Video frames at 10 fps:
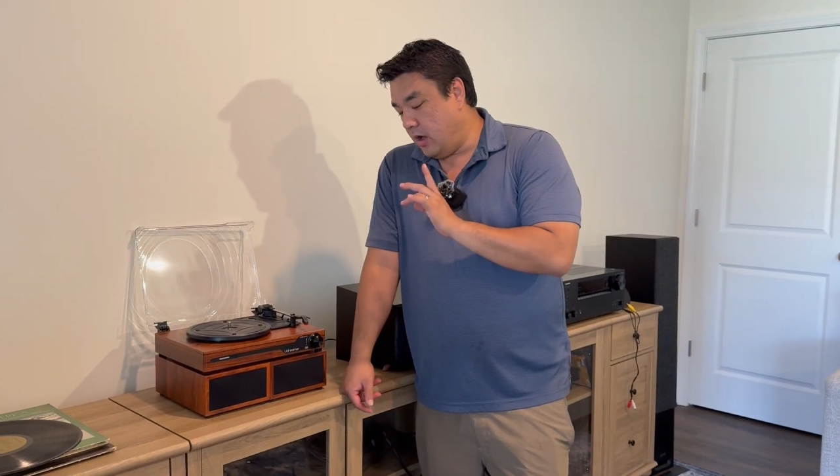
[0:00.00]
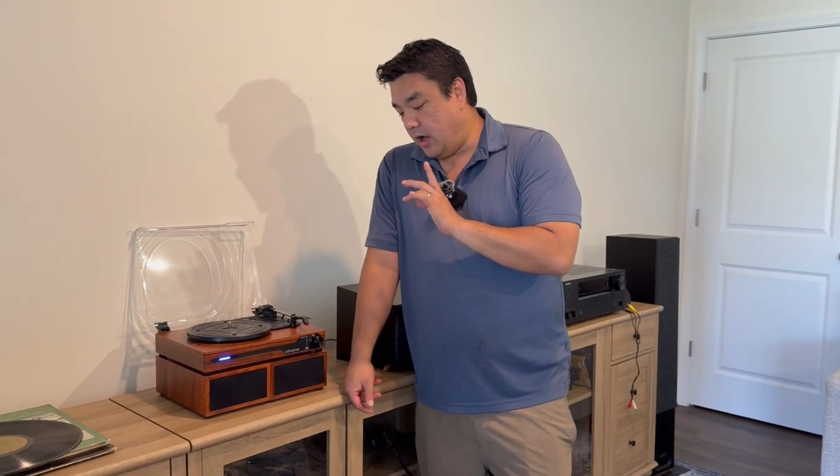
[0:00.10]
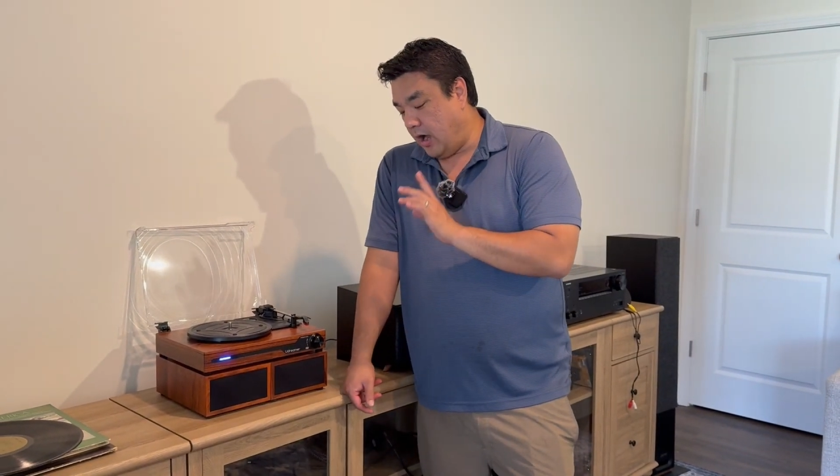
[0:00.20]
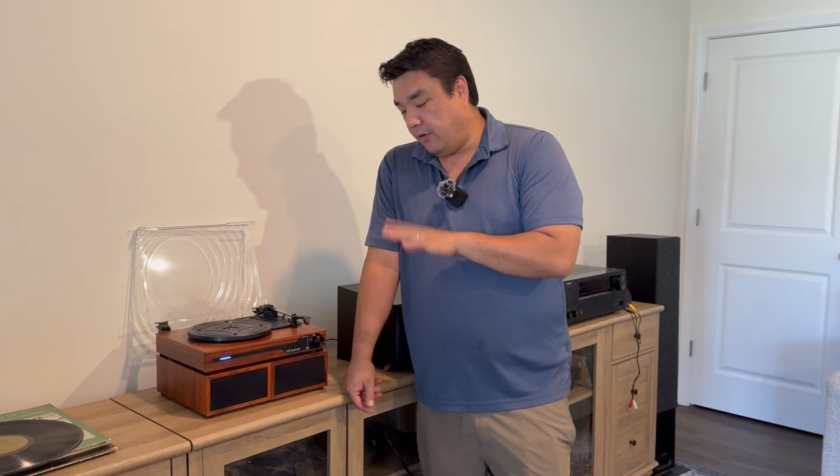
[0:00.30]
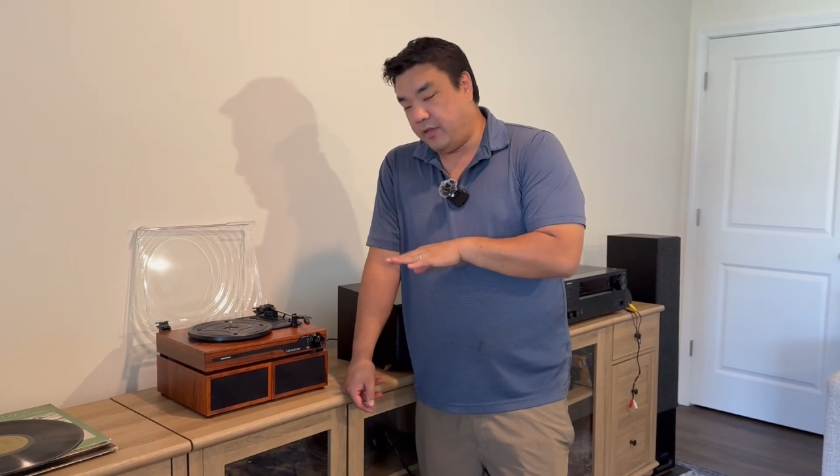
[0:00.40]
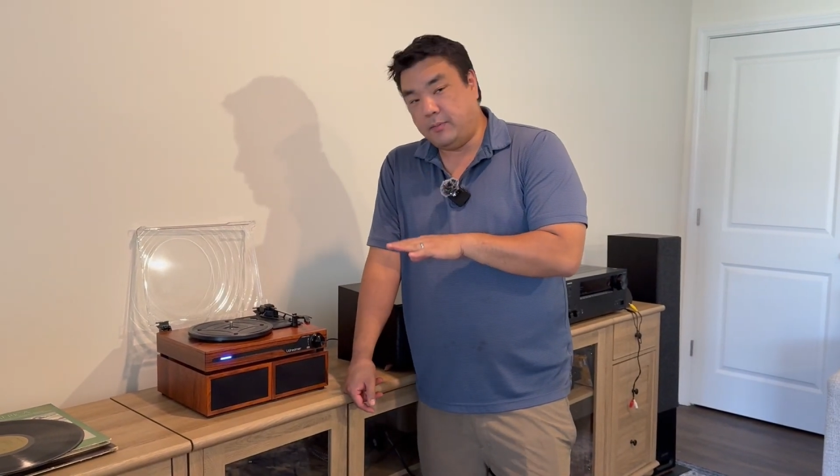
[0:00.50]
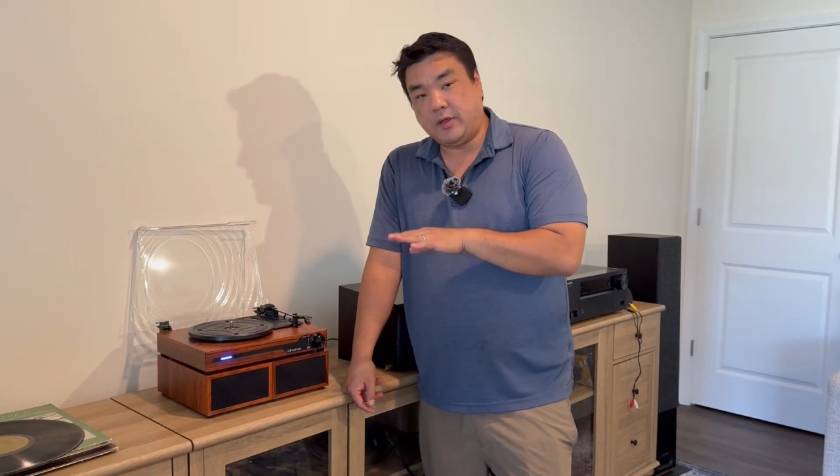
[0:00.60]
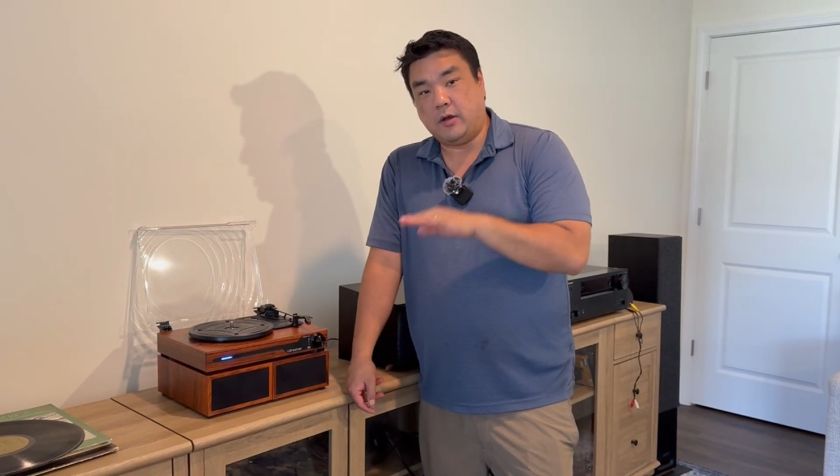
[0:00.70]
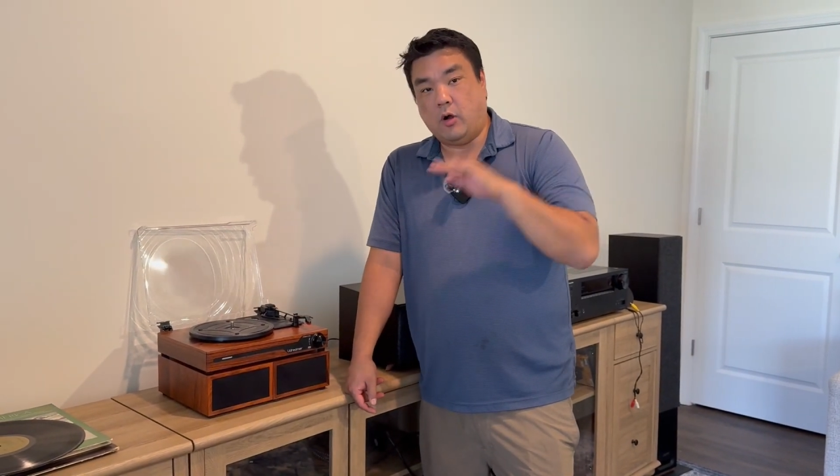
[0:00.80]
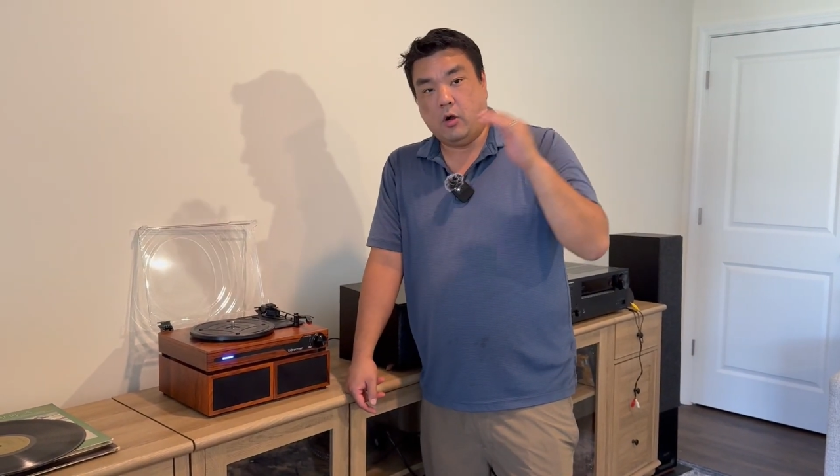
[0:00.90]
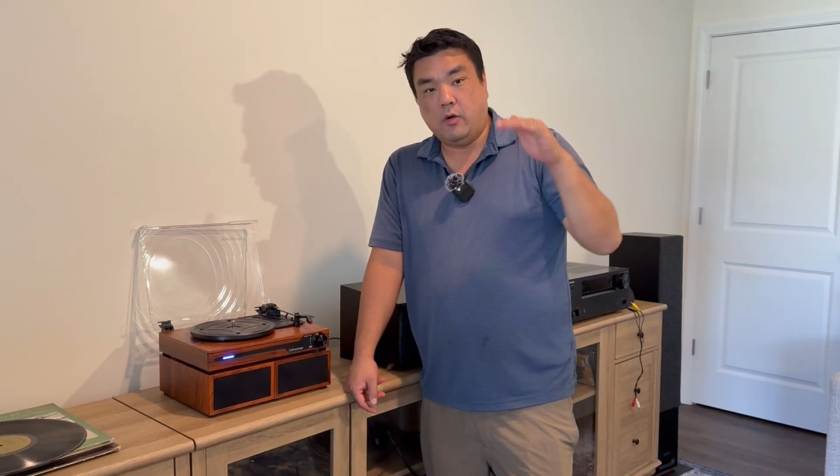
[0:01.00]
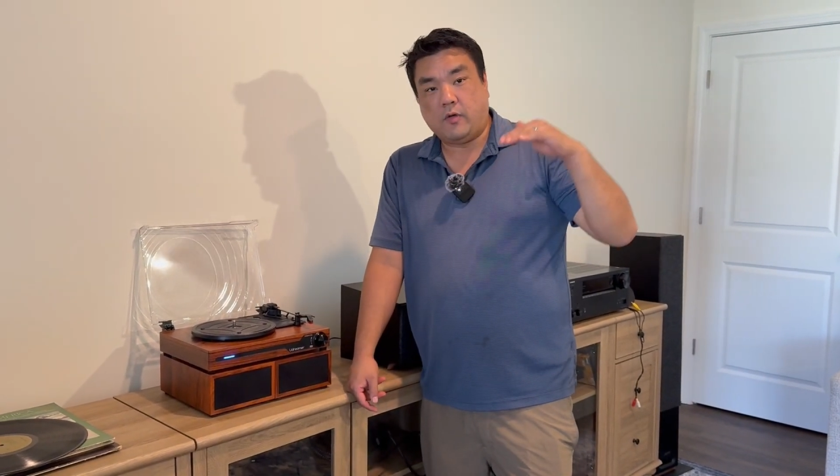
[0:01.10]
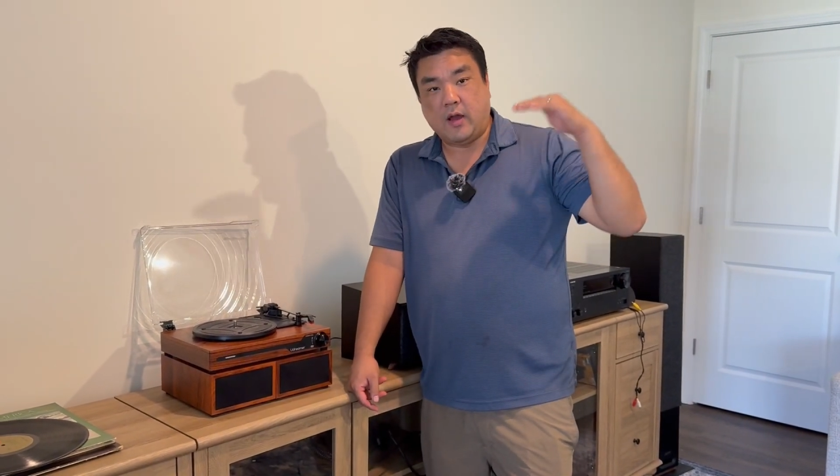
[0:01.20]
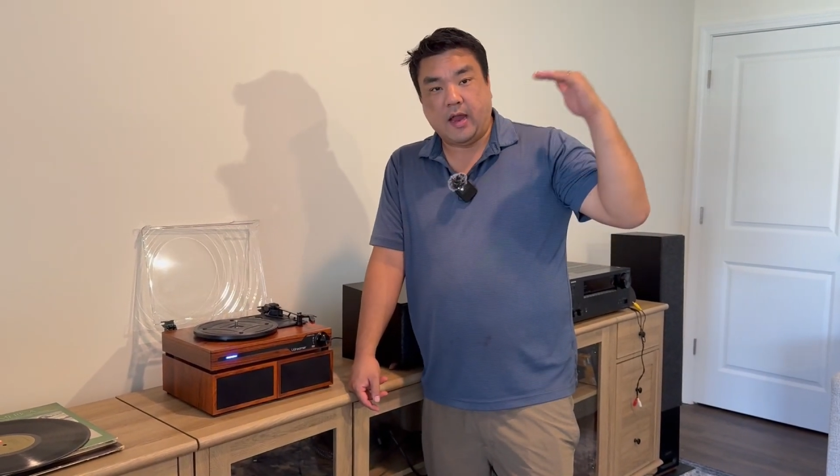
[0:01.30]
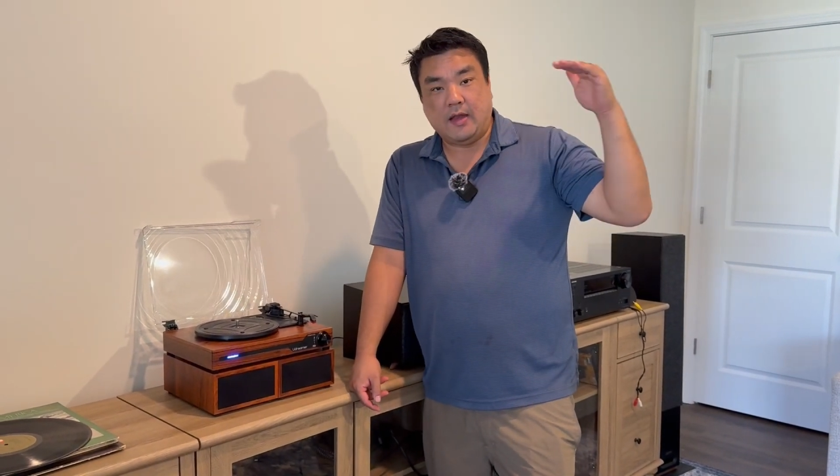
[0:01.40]
I was able to get
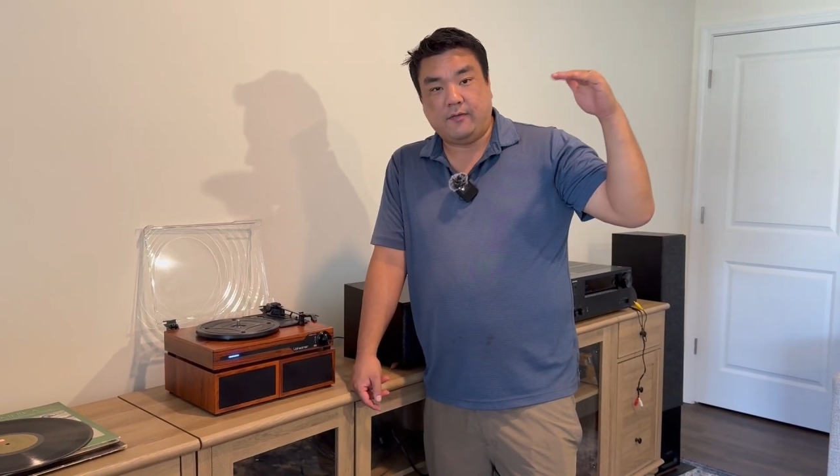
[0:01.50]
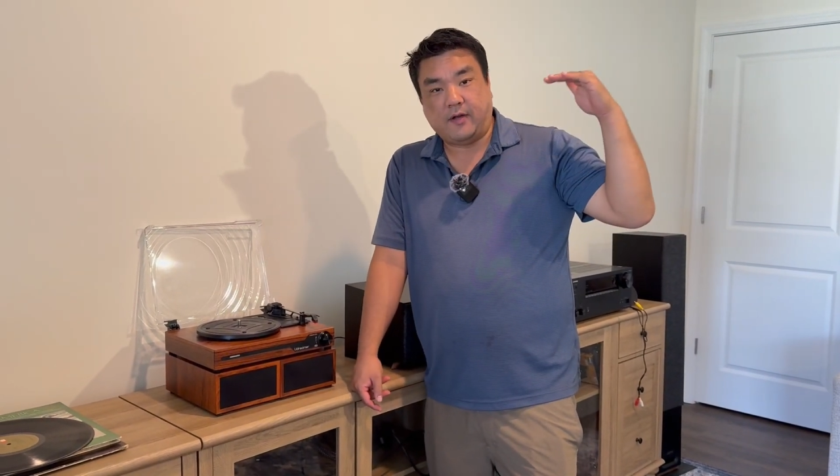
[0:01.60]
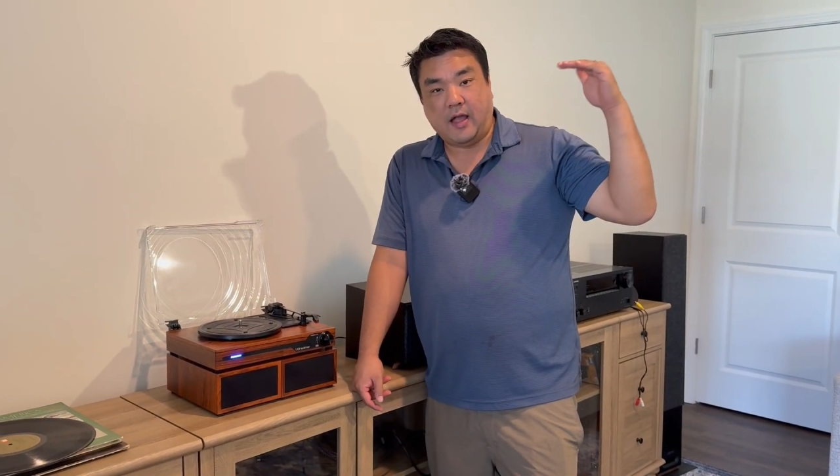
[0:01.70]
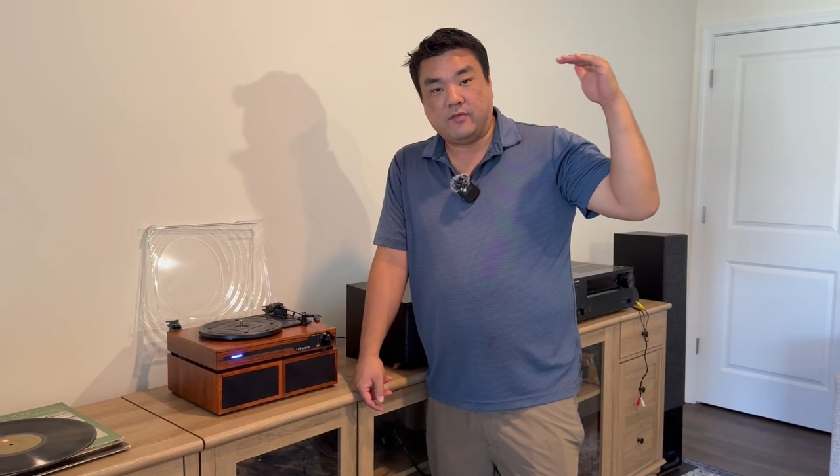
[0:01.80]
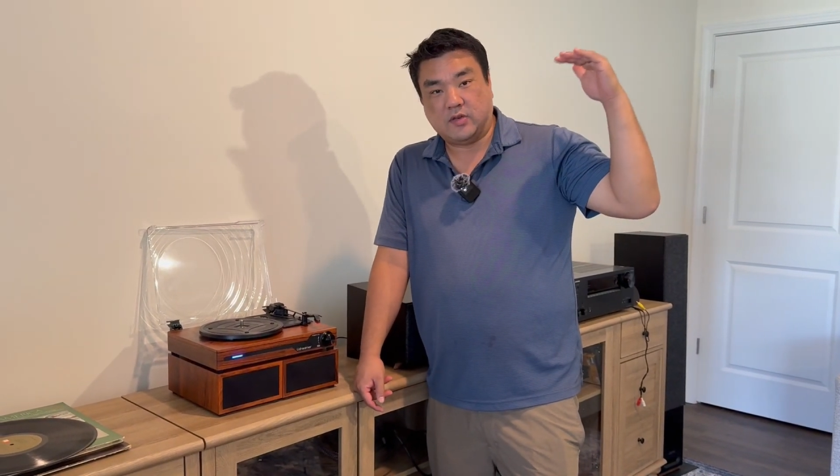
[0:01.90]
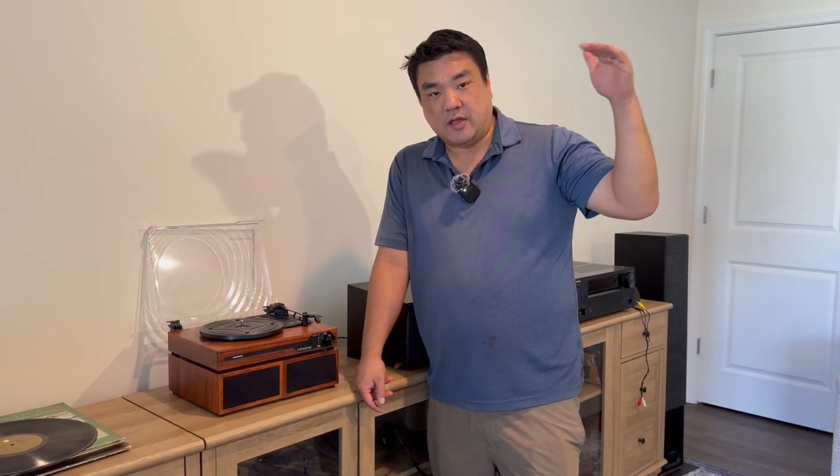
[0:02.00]
over 85